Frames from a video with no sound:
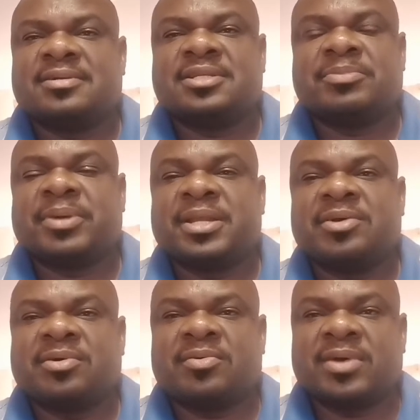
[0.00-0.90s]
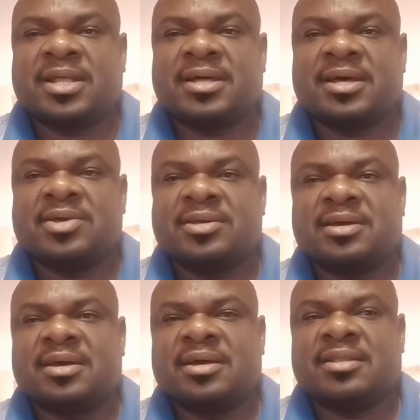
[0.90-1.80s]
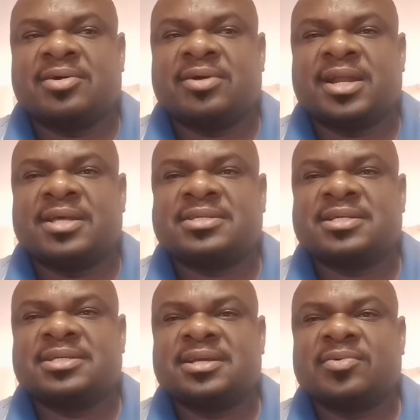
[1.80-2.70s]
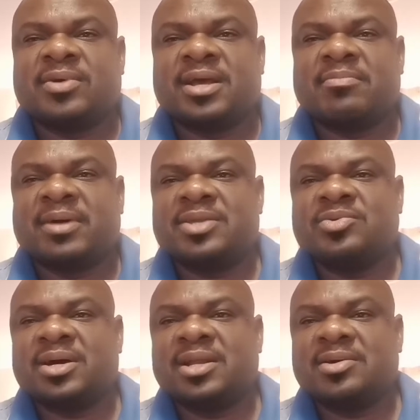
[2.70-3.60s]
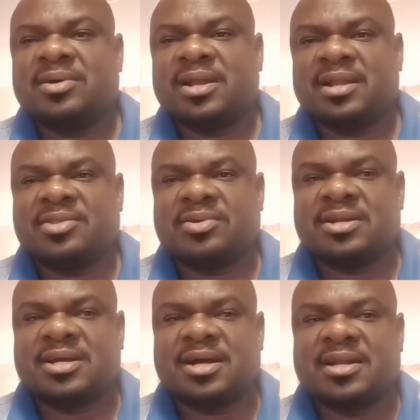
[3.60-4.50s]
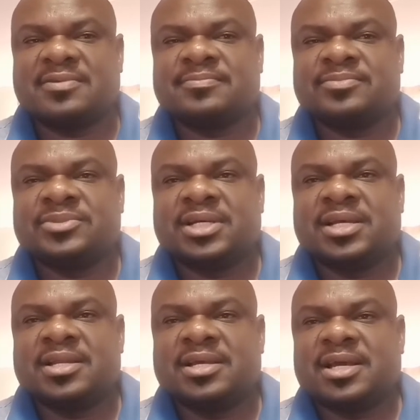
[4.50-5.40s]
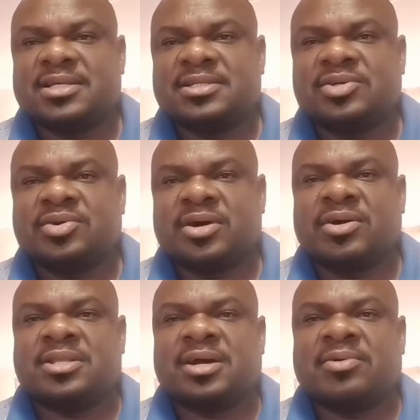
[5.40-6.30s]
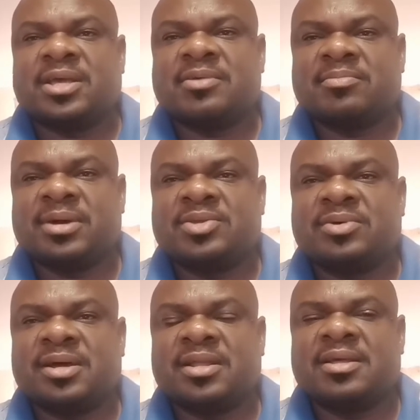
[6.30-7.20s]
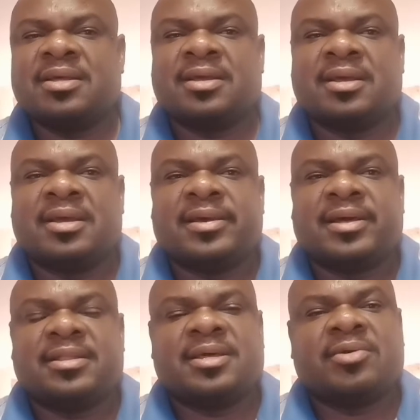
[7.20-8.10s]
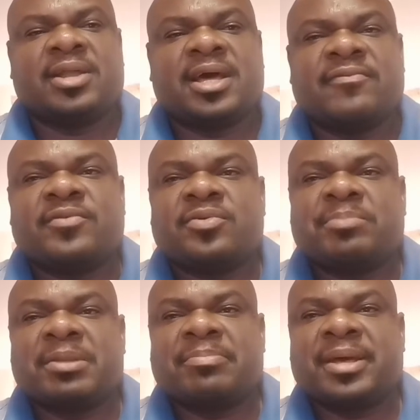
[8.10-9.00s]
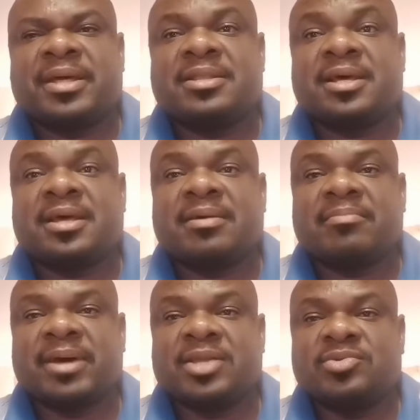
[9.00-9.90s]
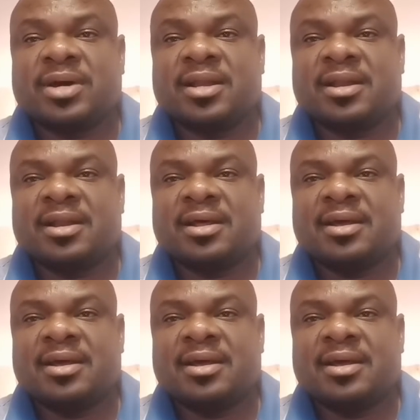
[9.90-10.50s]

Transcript: depending on whether the organization work manually or electronically. In case they are working manually, they will have to prepare the manual